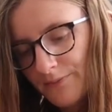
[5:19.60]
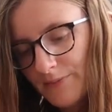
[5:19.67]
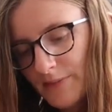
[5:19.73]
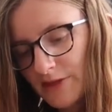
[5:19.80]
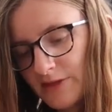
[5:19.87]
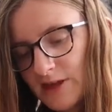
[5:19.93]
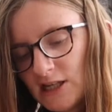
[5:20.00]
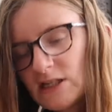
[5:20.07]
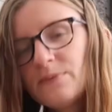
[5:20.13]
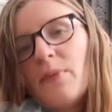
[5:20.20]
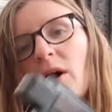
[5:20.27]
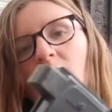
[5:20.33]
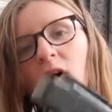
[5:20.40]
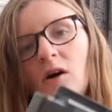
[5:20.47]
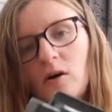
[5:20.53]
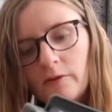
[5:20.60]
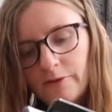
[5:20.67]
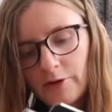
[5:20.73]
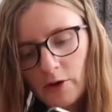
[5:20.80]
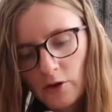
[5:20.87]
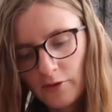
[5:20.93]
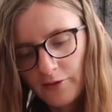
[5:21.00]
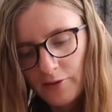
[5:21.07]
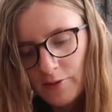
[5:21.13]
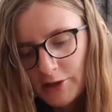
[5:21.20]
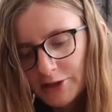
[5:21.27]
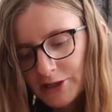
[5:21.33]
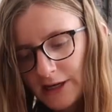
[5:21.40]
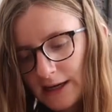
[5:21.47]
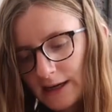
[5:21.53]
this part of the coffee
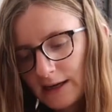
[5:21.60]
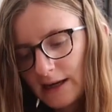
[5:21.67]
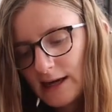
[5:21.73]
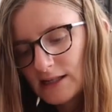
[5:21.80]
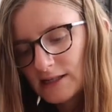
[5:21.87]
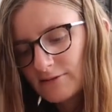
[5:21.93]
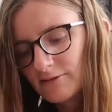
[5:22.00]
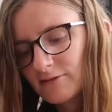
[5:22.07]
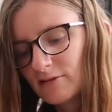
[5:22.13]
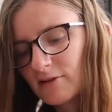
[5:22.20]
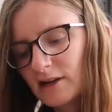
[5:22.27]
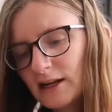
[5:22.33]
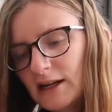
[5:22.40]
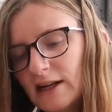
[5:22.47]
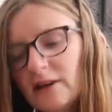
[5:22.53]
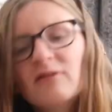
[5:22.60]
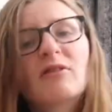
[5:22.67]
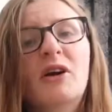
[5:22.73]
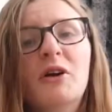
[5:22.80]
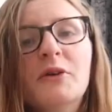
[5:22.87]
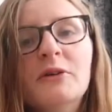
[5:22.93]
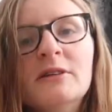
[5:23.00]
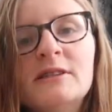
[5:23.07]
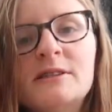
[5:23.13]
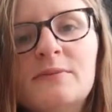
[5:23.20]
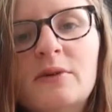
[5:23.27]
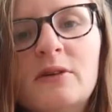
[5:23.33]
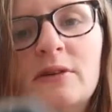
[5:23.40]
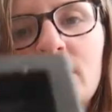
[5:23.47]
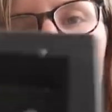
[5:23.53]
machine gets really gross
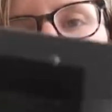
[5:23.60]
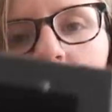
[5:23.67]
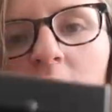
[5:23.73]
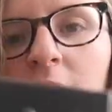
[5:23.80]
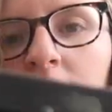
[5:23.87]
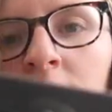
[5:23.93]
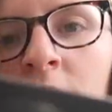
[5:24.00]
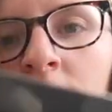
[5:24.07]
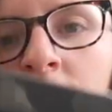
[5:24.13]
because it's like